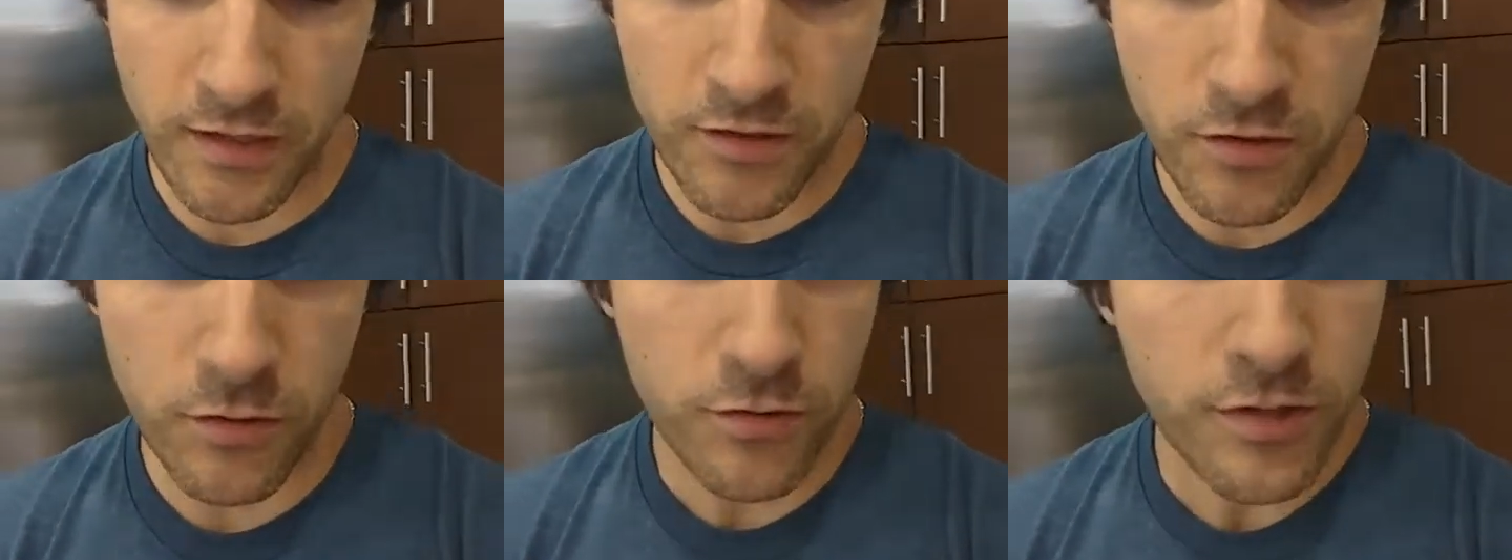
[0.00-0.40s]

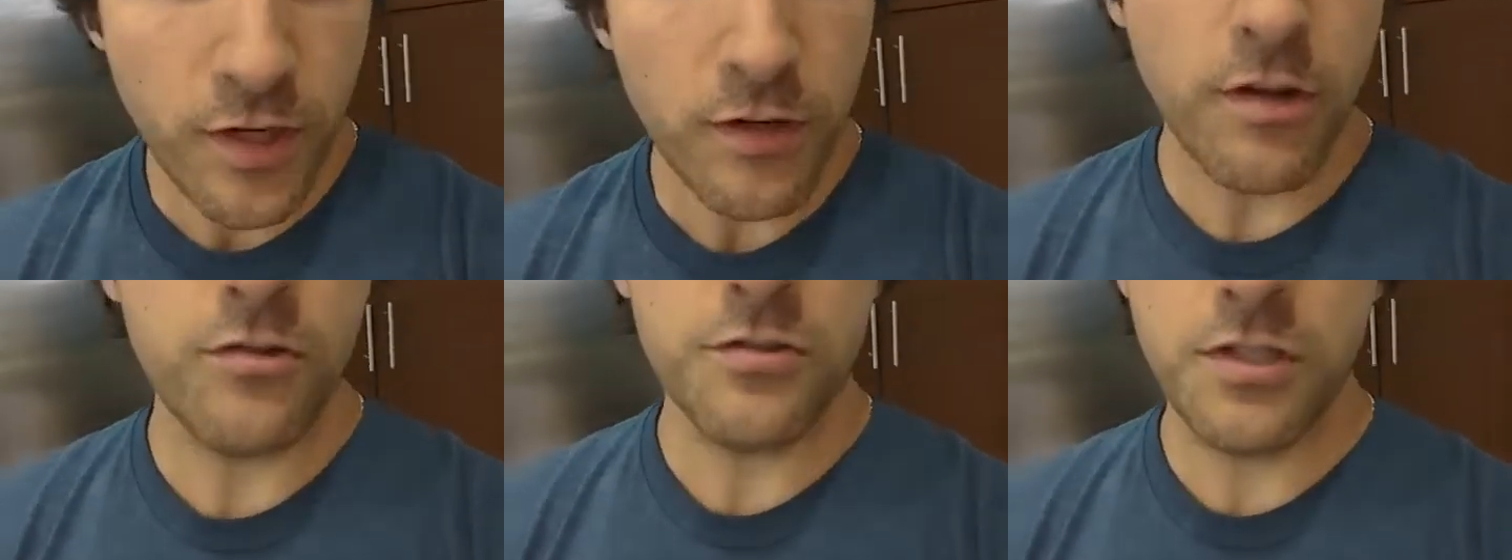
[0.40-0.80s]
So shared
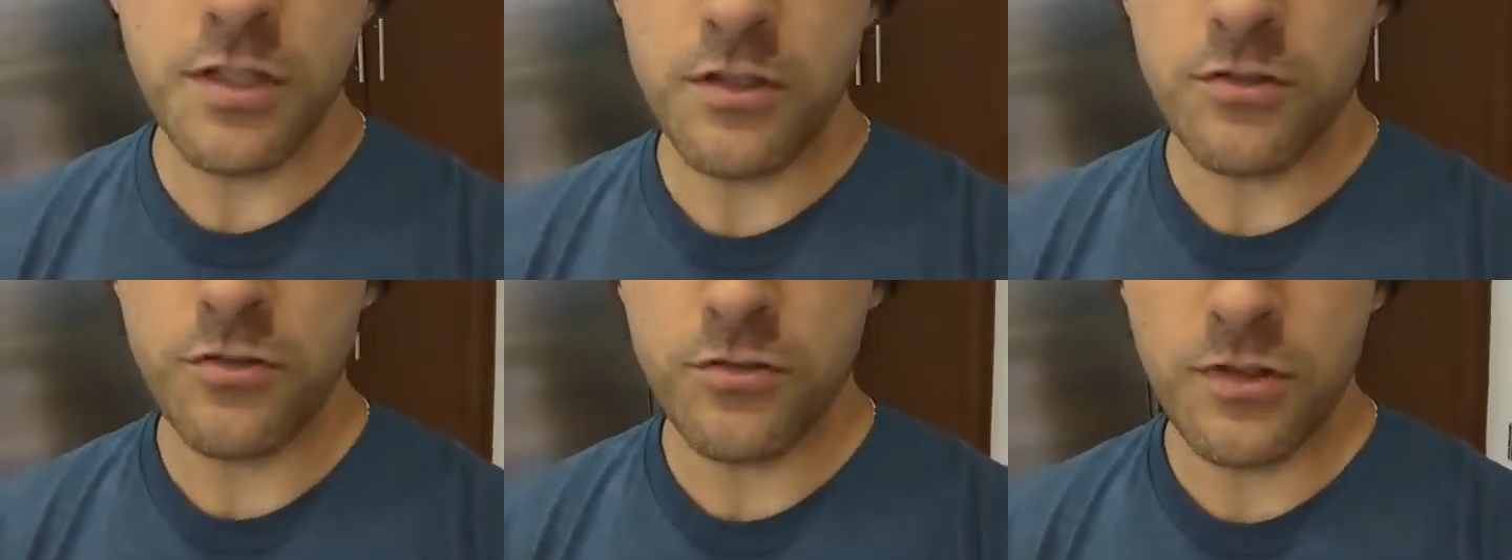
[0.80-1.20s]
hosting
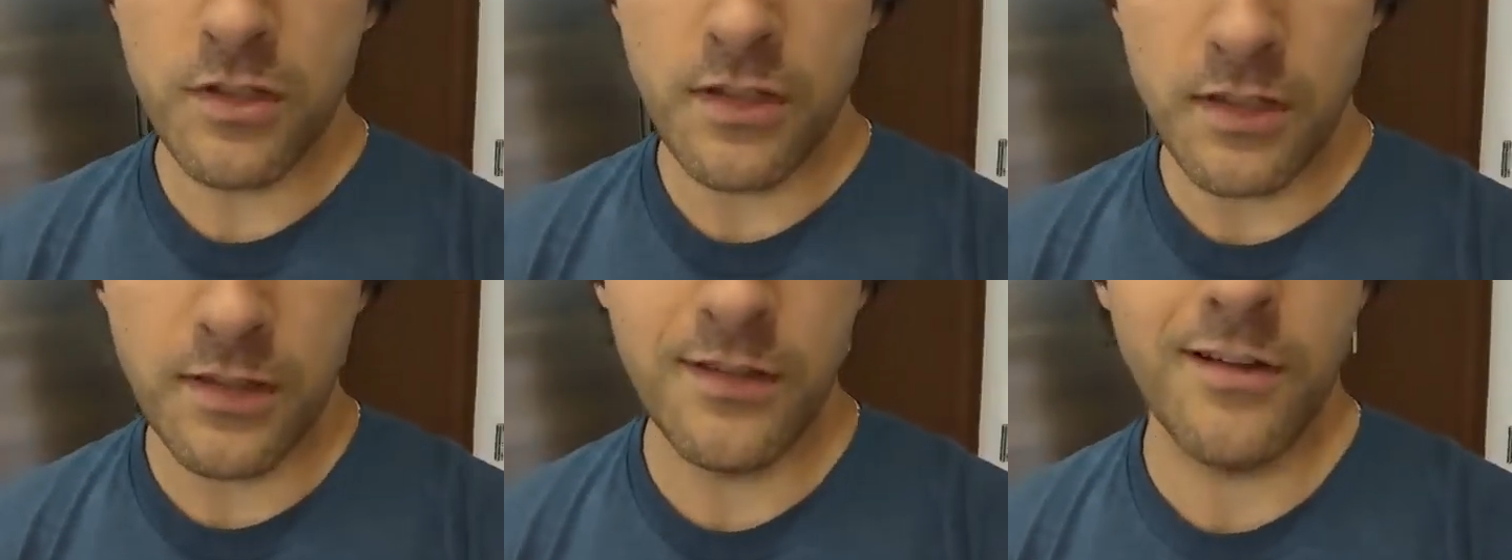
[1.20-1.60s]
is usually
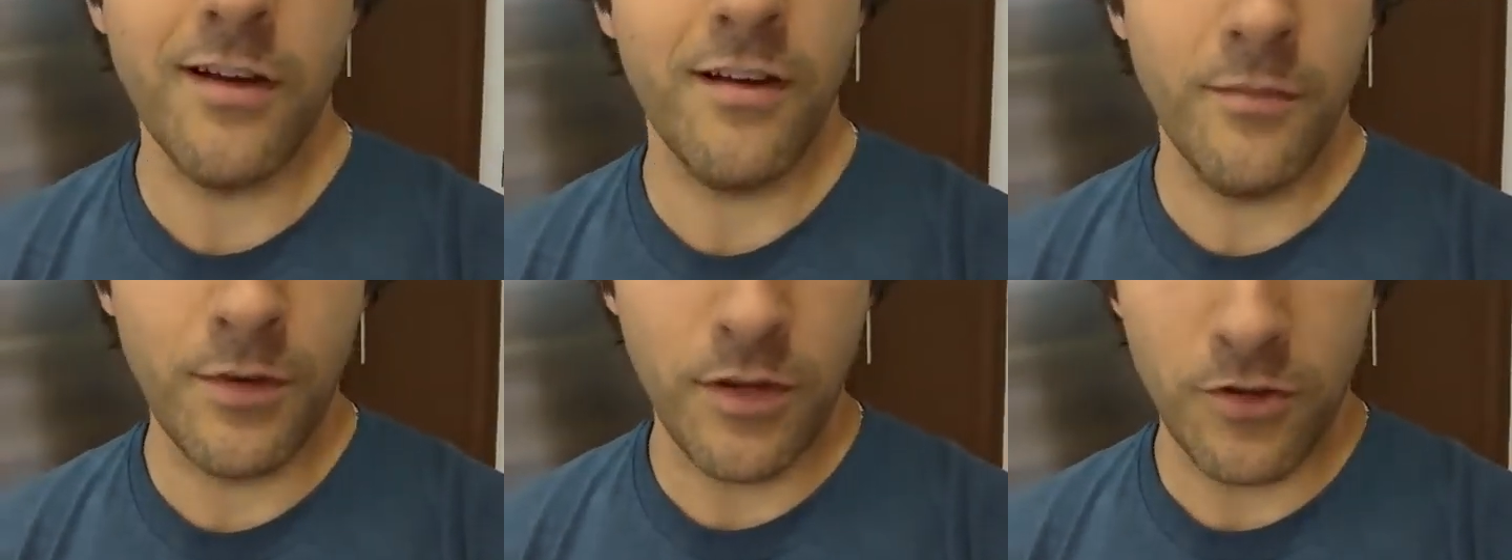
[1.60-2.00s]
the
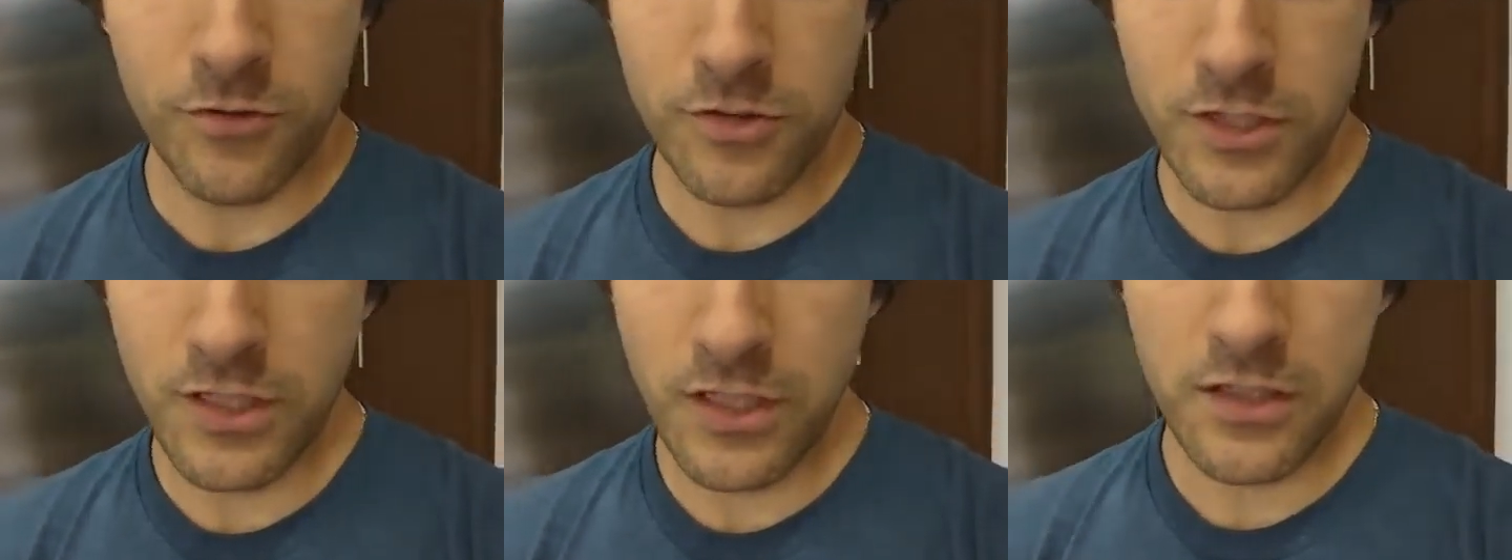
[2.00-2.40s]
economy
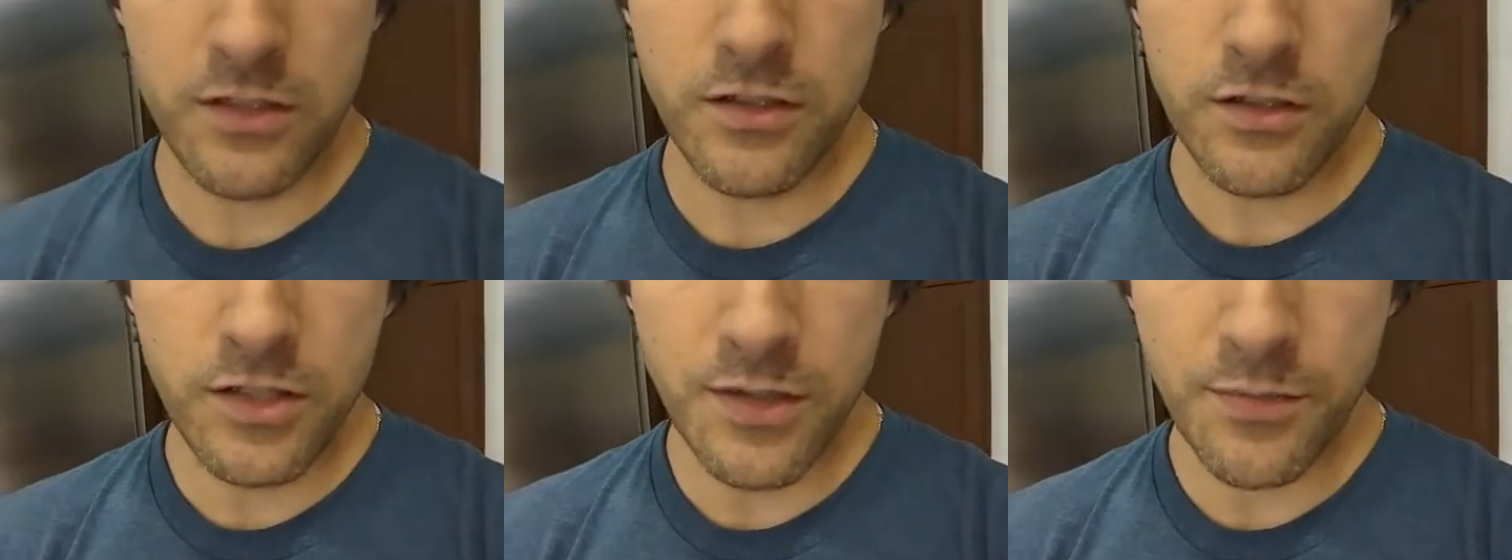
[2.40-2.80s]
hosting. It's
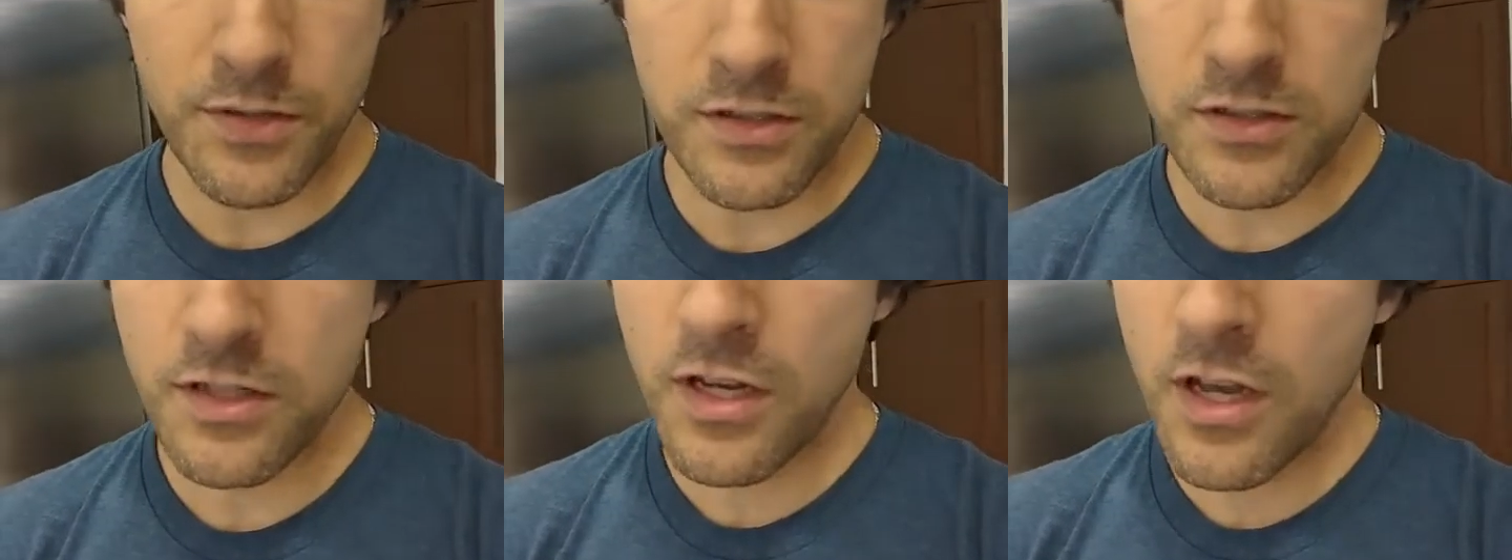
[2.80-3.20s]
the cheapest.